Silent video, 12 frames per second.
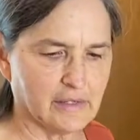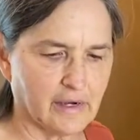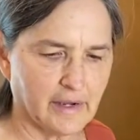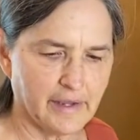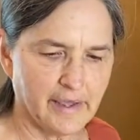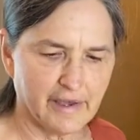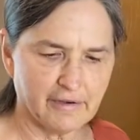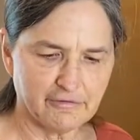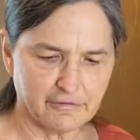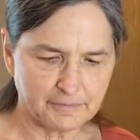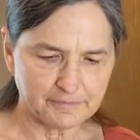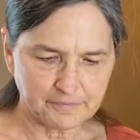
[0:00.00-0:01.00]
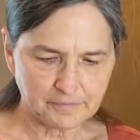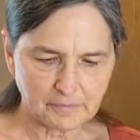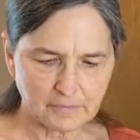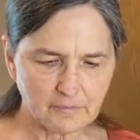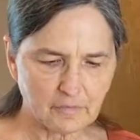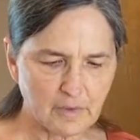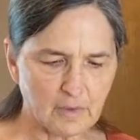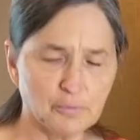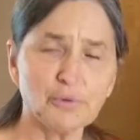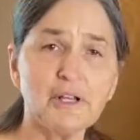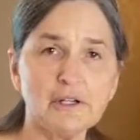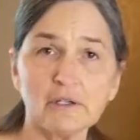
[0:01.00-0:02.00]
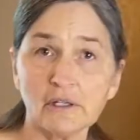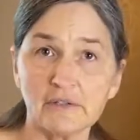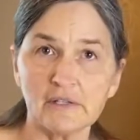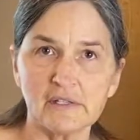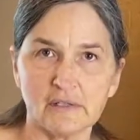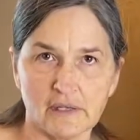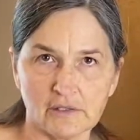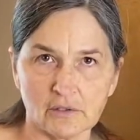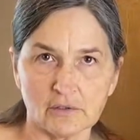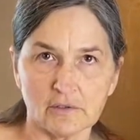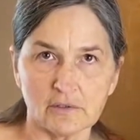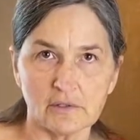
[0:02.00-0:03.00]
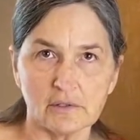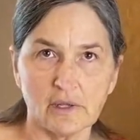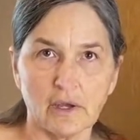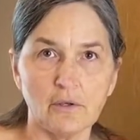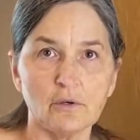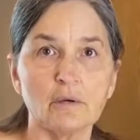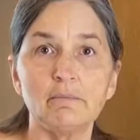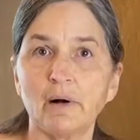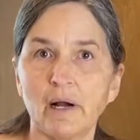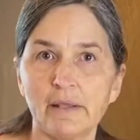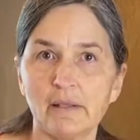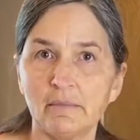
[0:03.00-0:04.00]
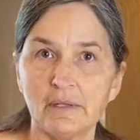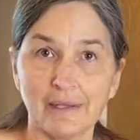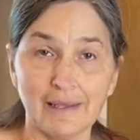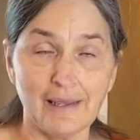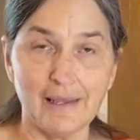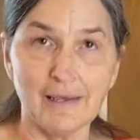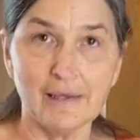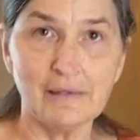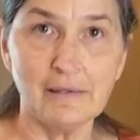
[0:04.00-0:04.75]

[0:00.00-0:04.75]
I have pre-cooked these lentils. Now you can buy them in the can.